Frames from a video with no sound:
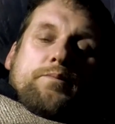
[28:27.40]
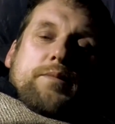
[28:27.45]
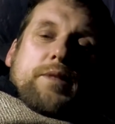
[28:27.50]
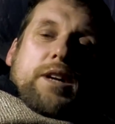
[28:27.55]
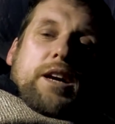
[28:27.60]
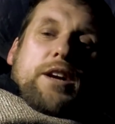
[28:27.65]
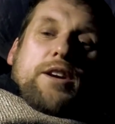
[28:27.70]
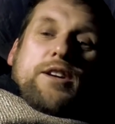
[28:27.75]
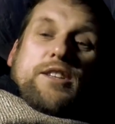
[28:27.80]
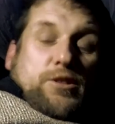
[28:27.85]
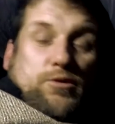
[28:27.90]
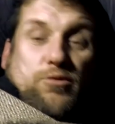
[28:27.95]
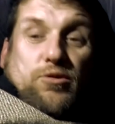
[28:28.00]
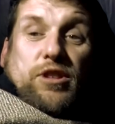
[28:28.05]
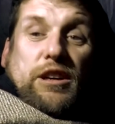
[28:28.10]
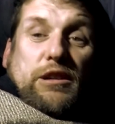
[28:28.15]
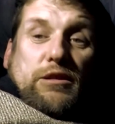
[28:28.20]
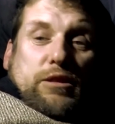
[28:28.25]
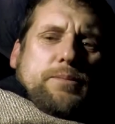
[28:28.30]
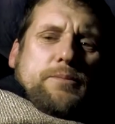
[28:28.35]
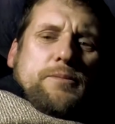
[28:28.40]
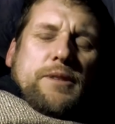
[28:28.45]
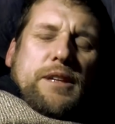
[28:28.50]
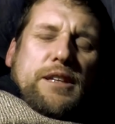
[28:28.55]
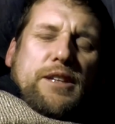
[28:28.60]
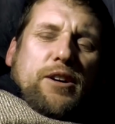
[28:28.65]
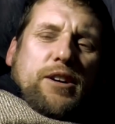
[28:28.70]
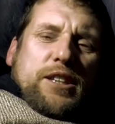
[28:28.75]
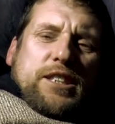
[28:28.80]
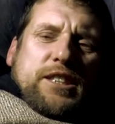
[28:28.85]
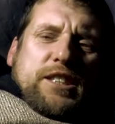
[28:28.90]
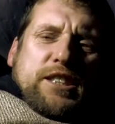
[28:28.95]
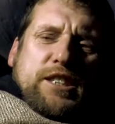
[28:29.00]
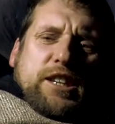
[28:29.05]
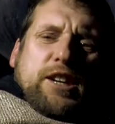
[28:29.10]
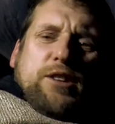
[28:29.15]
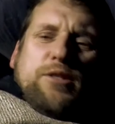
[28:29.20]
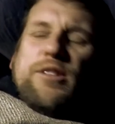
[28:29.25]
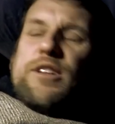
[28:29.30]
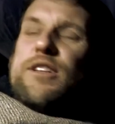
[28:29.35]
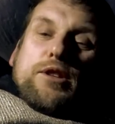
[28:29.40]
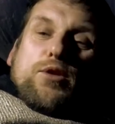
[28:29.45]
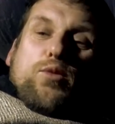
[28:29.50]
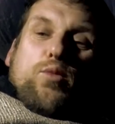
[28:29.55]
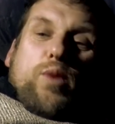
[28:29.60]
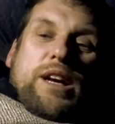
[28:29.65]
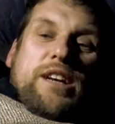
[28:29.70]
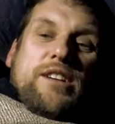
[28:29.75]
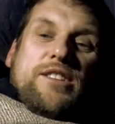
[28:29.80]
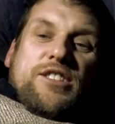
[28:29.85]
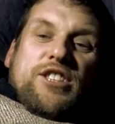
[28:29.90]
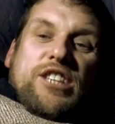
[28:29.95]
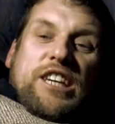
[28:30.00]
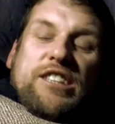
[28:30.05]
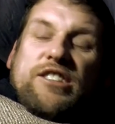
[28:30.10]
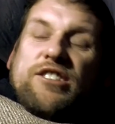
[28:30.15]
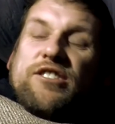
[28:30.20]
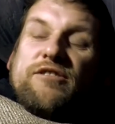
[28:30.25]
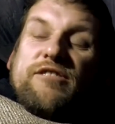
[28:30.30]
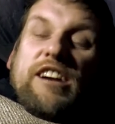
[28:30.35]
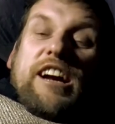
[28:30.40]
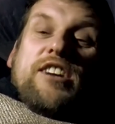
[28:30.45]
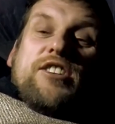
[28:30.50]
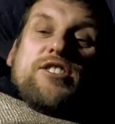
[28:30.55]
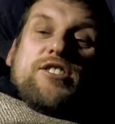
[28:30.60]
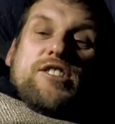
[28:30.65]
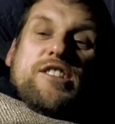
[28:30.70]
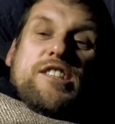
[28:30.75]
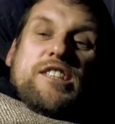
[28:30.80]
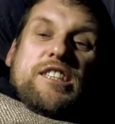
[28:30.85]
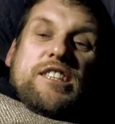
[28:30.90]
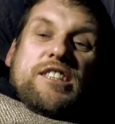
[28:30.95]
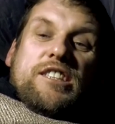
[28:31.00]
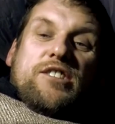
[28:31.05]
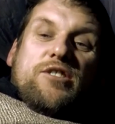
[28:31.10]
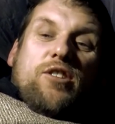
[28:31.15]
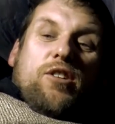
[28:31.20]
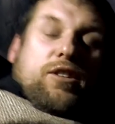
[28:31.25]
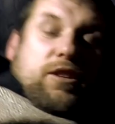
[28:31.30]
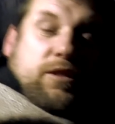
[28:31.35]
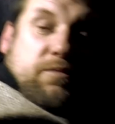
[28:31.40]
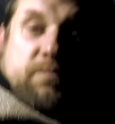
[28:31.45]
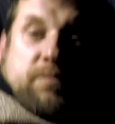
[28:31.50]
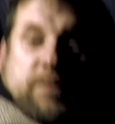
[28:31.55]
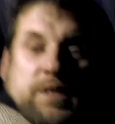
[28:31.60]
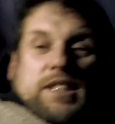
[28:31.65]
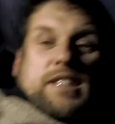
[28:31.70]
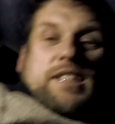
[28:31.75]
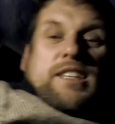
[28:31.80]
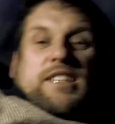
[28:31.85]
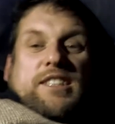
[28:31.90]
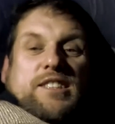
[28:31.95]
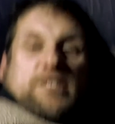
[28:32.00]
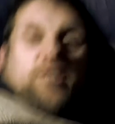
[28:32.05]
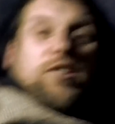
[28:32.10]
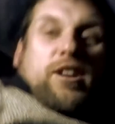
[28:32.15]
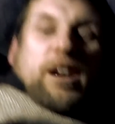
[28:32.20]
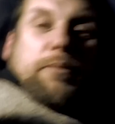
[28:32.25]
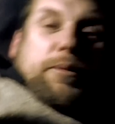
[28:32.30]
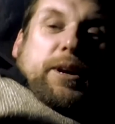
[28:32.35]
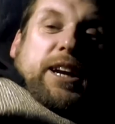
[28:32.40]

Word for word: and it's also nice to know that the wind has changed direction and it's not it's not coming